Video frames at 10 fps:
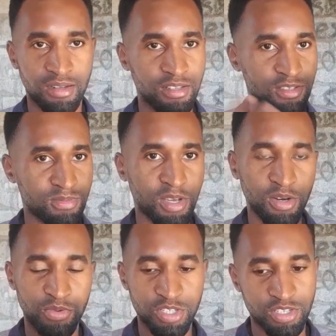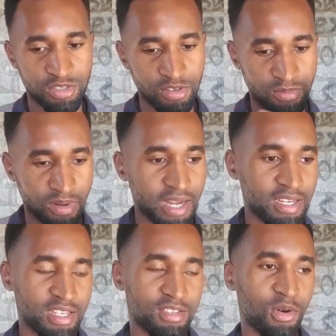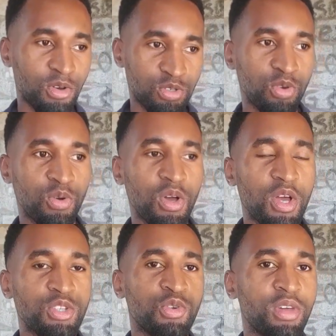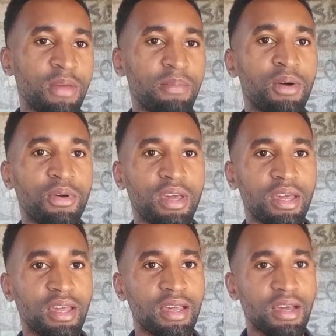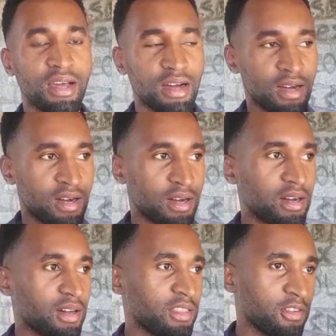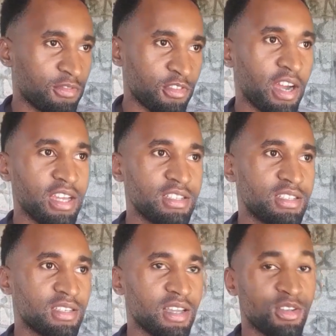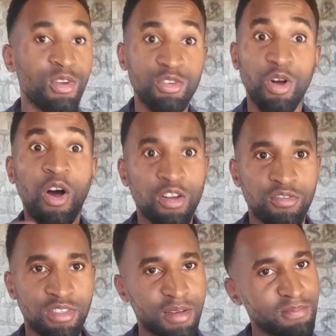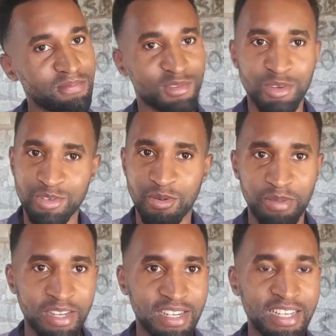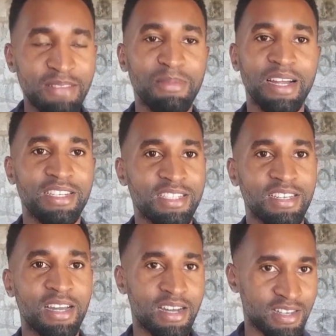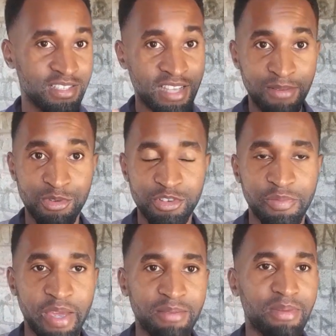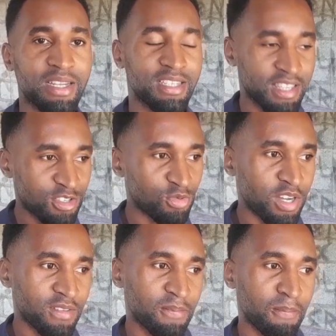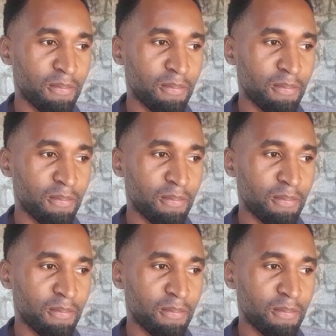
the smell which is not bad, and also to keep away the flies. Not all of them, not completely, but some will remain, but this one